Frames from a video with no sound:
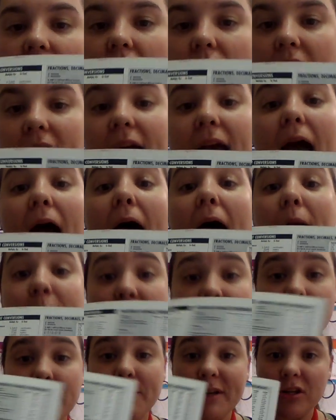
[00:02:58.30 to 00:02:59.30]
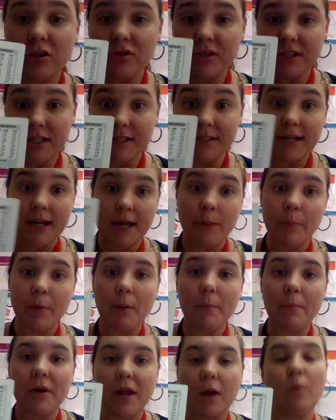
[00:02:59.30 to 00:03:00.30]
All right, I'm going to be using tape,
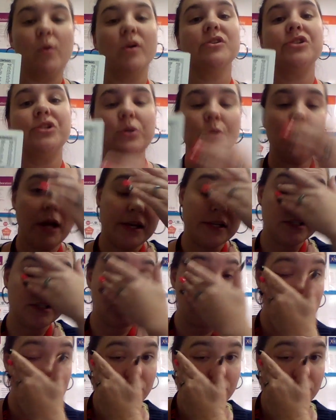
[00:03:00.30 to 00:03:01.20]
but I want you guys to